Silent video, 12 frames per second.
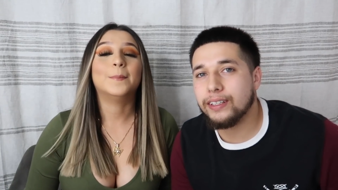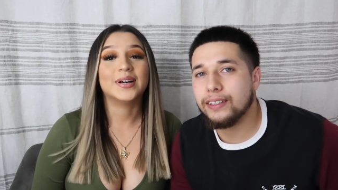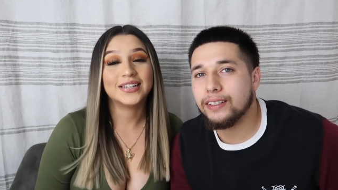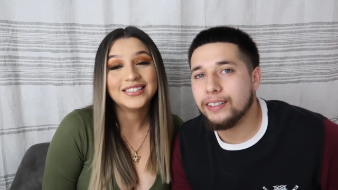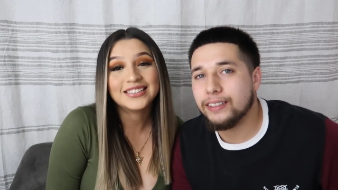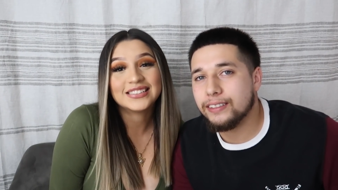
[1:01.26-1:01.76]

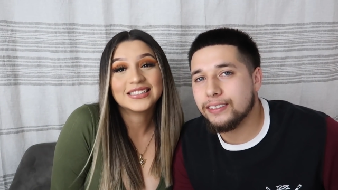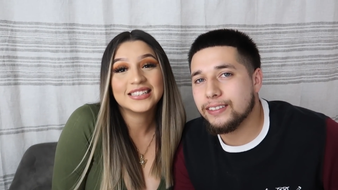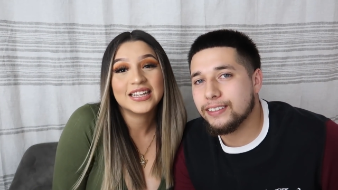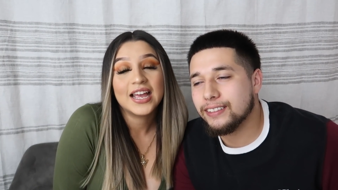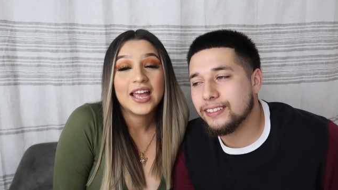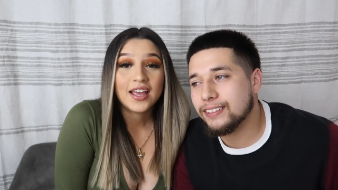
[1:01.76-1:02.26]
Speaker 1: But
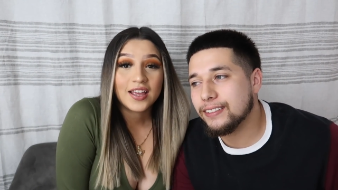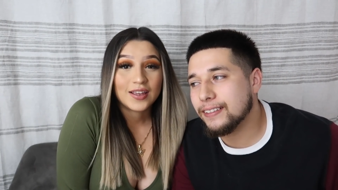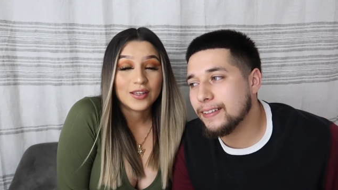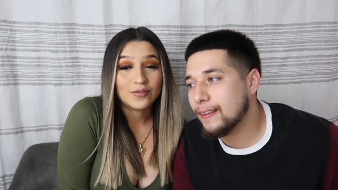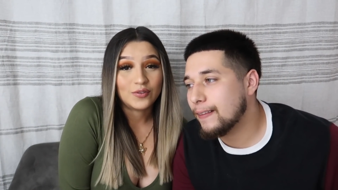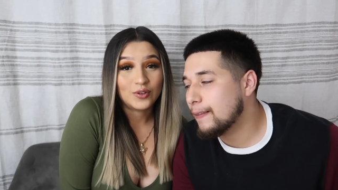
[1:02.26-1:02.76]

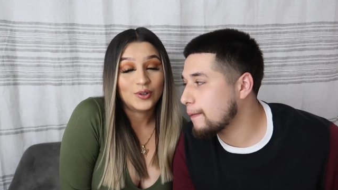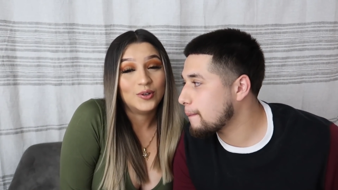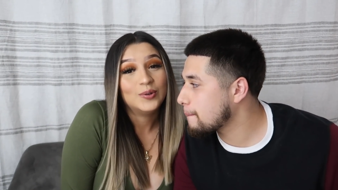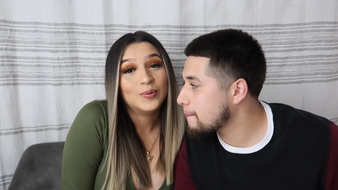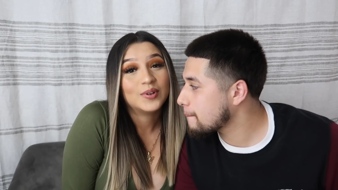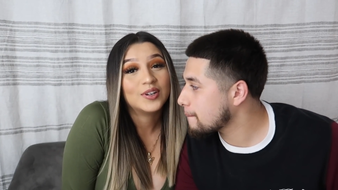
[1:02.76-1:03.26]
if you
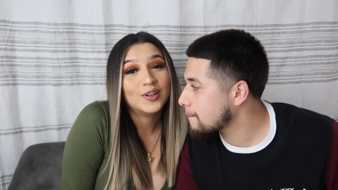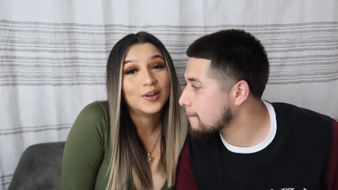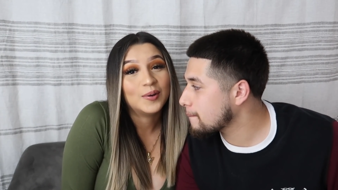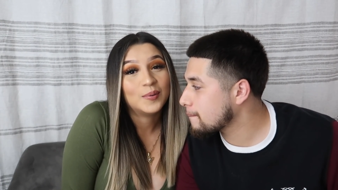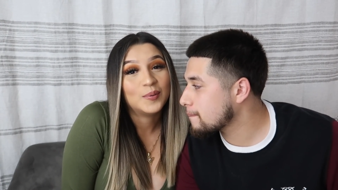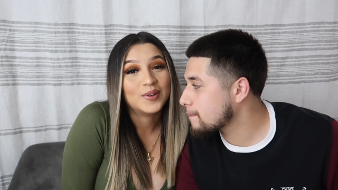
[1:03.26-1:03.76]
do want to
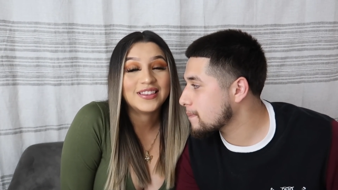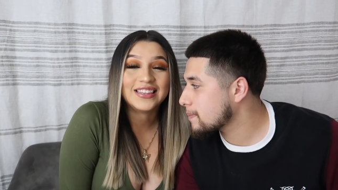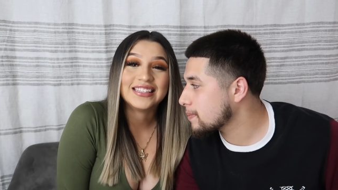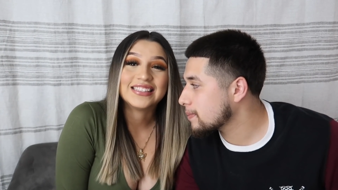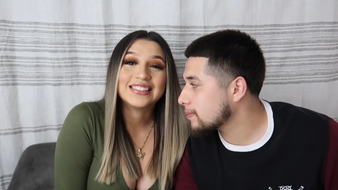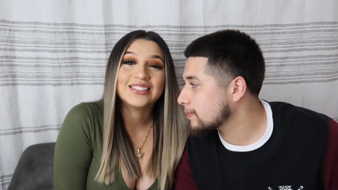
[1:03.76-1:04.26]
know what
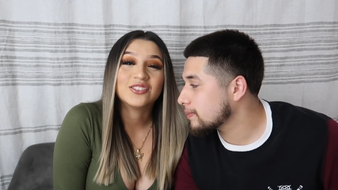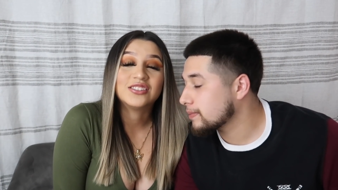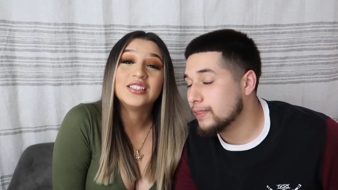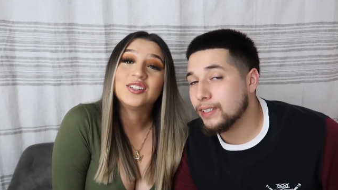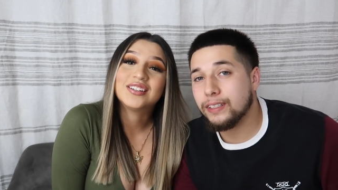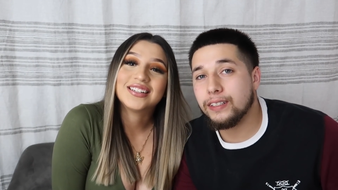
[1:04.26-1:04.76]
this little
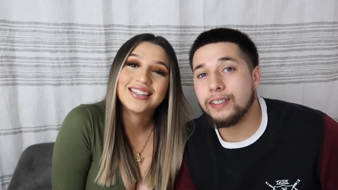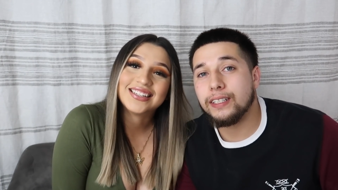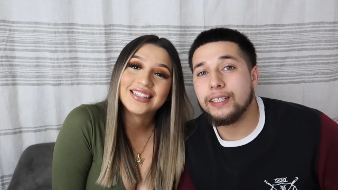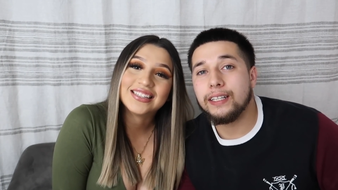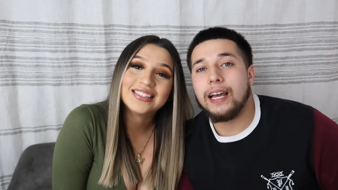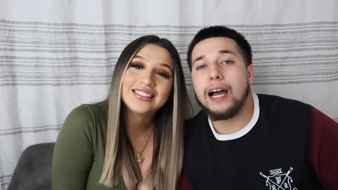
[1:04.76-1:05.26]
secret
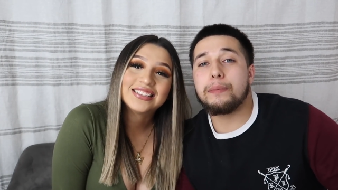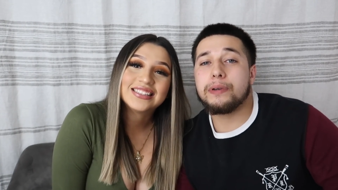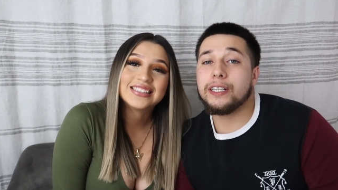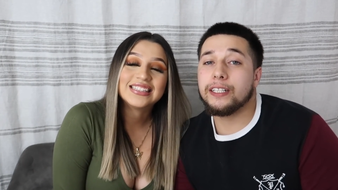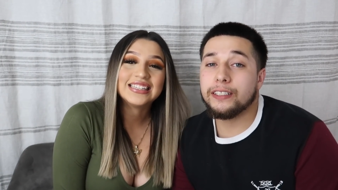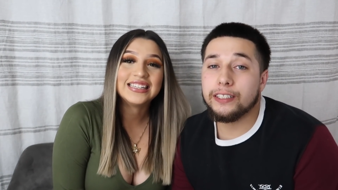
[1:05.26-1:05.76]
is,
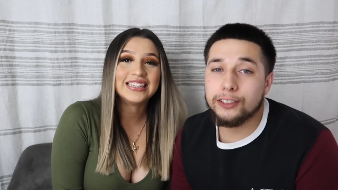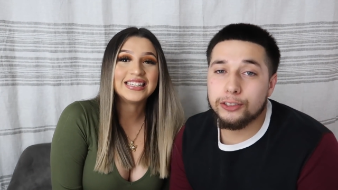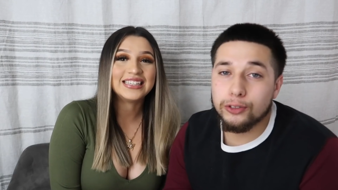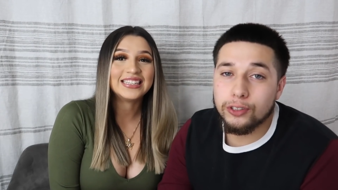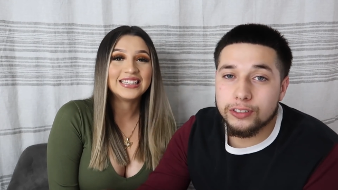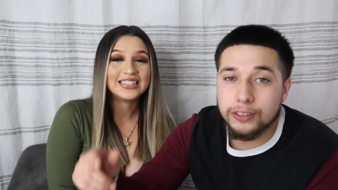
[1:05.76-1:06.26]
I'm going
Speaker 2: to
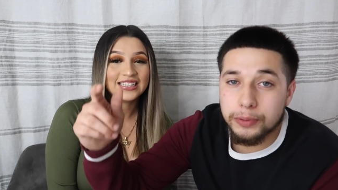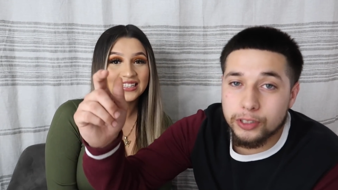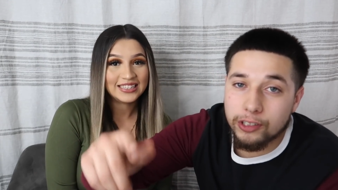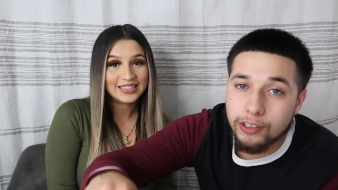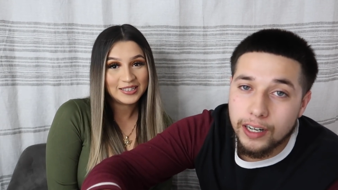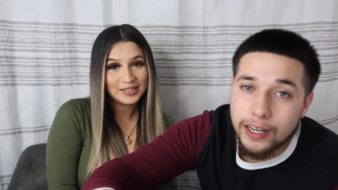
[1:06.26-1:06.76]
need you to
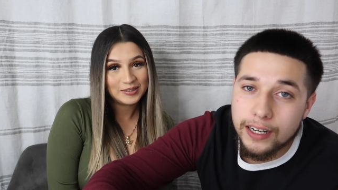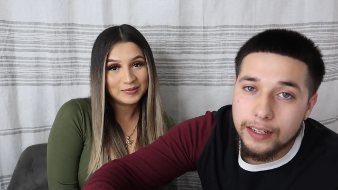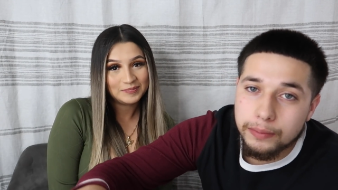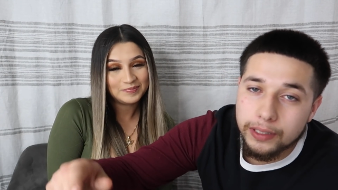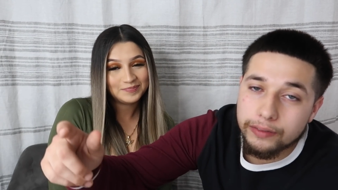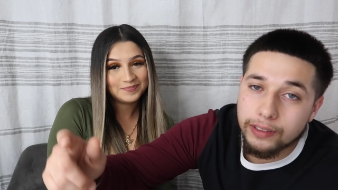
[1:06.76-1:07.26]

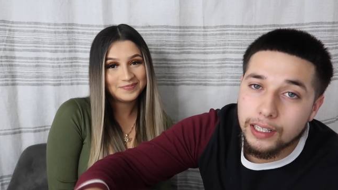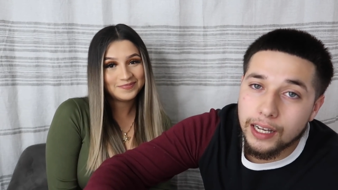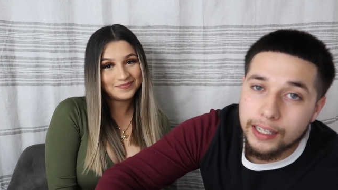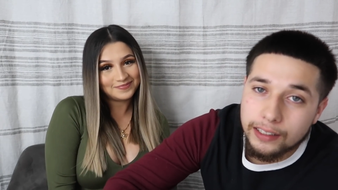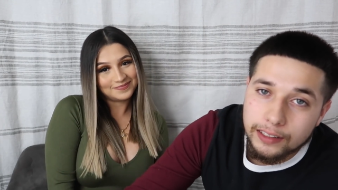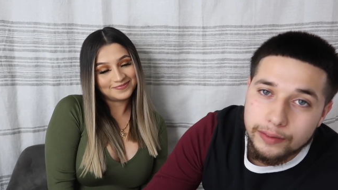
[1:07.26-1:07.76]
subscribe, leave a
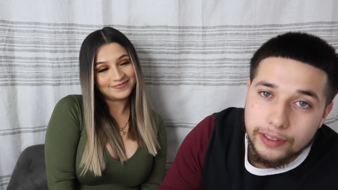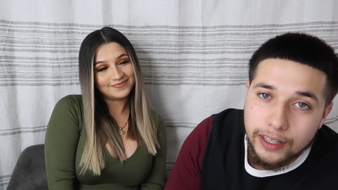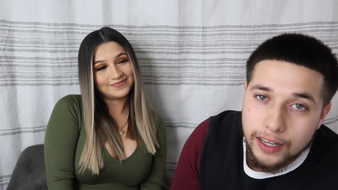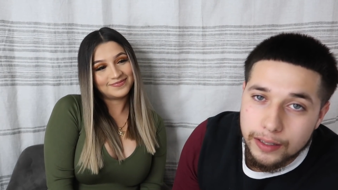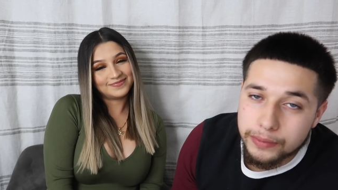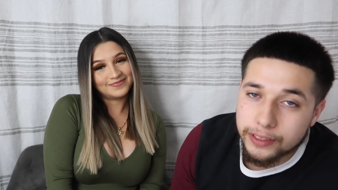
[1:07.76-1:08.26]
like, leave a
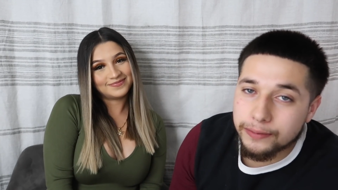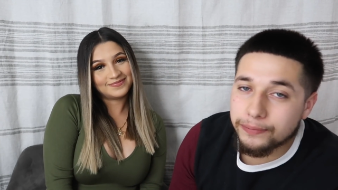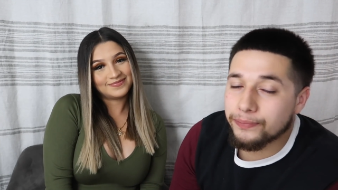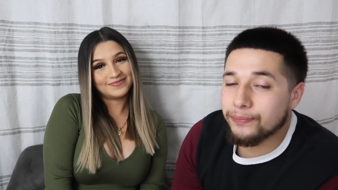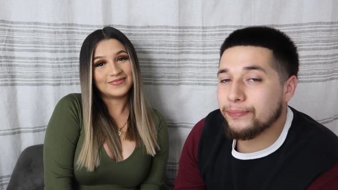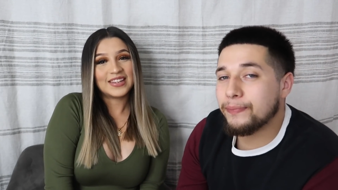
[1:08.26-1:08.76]
comment.
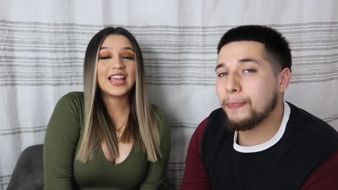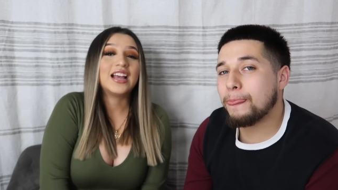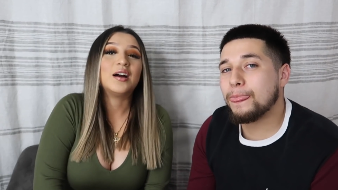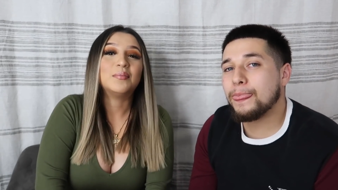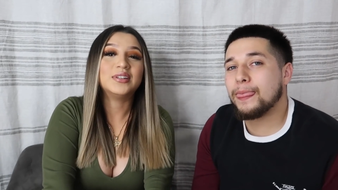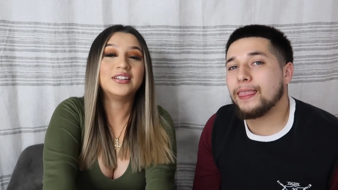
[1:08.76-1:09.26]

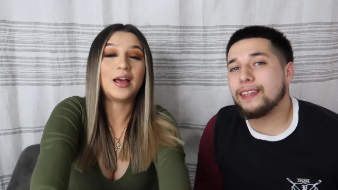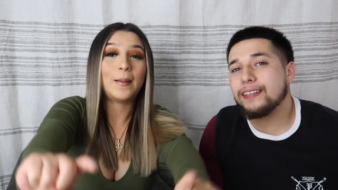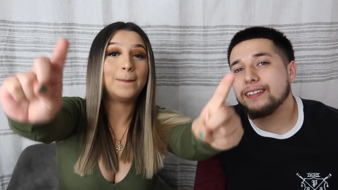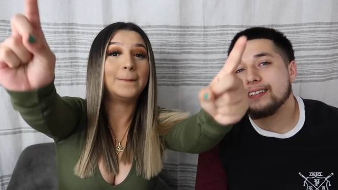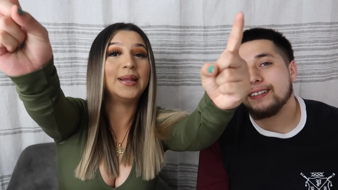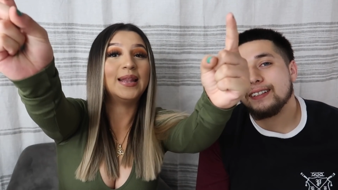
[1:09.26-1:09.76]
Speaker 1: And comment
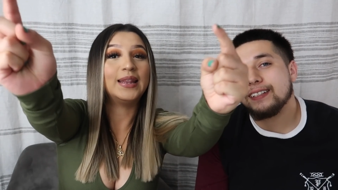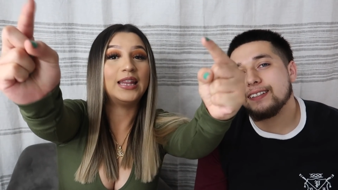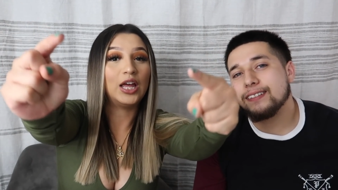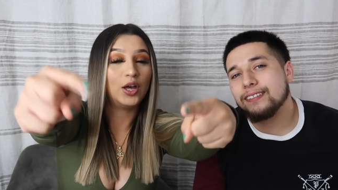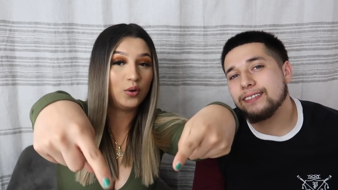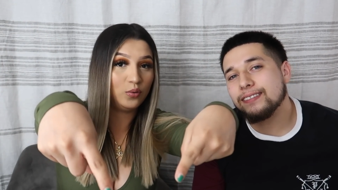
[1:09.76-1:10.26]
down
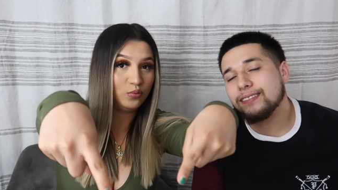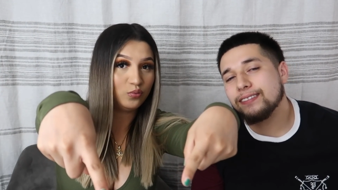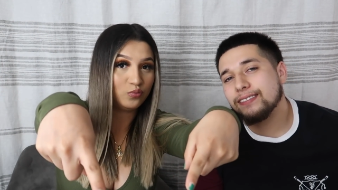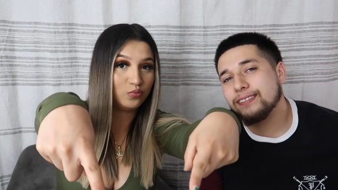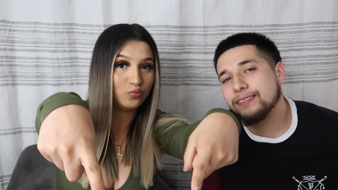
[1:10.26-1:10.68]
below